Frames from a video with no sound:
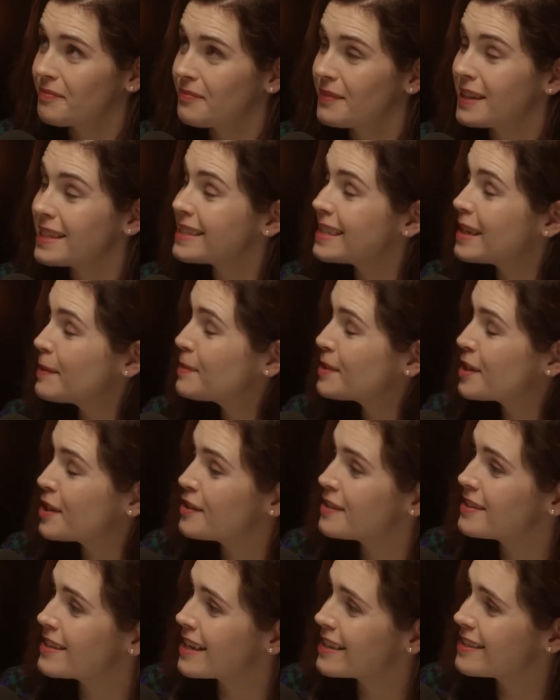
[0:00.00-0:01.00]
There's an episode
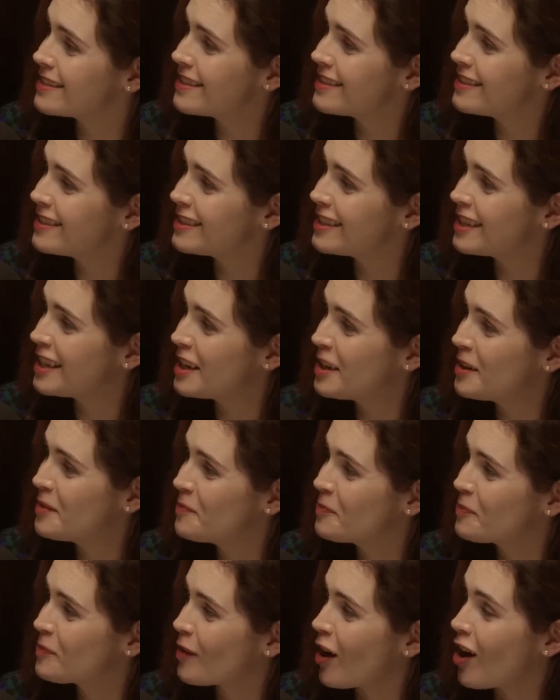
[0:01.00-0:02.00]
of Sex and the City.
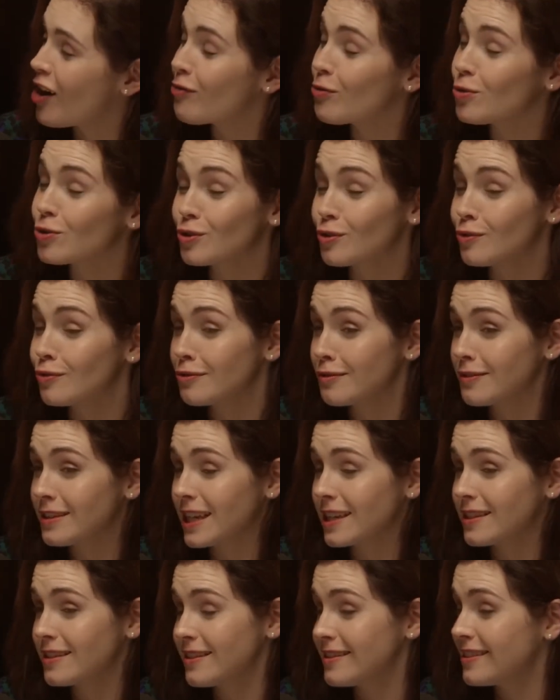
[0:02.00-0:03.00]
I've watched all of
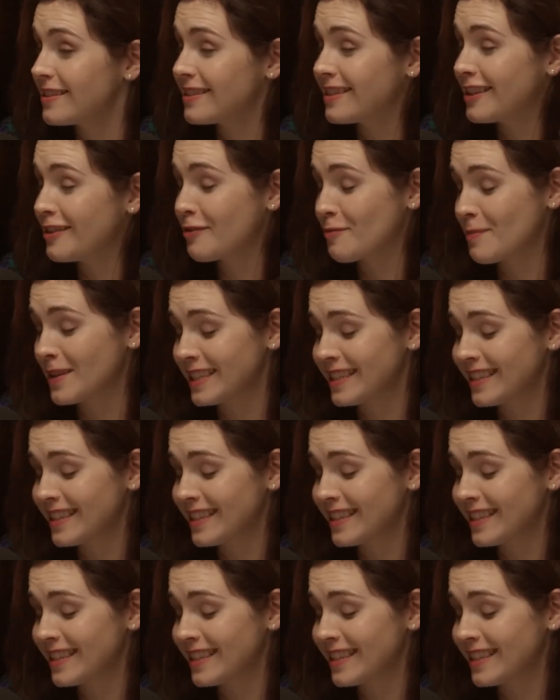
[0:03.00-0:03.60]
Sex and the City for my